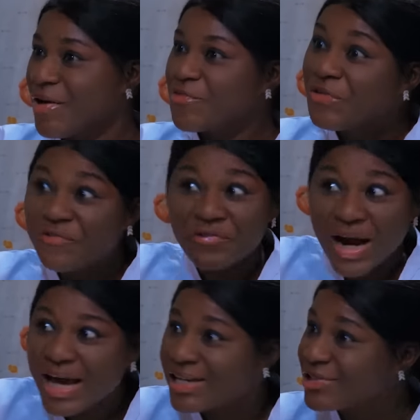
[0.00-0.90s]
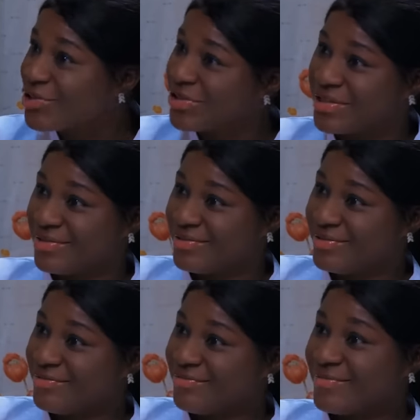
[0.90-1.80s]
refreshed.
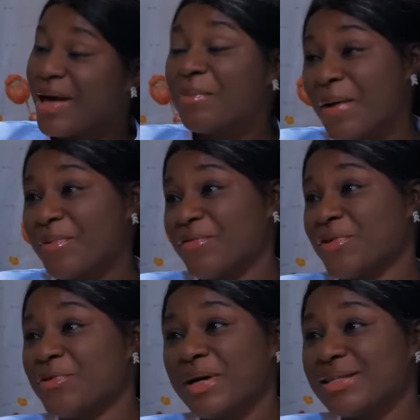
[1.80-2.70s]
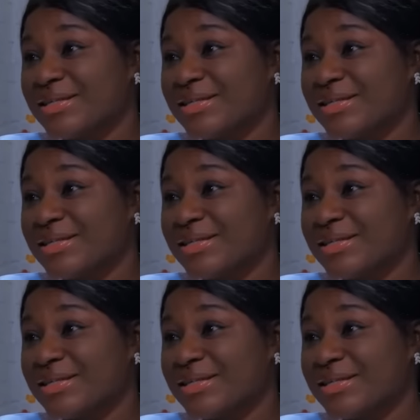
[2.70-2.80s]
I'm happy for you, my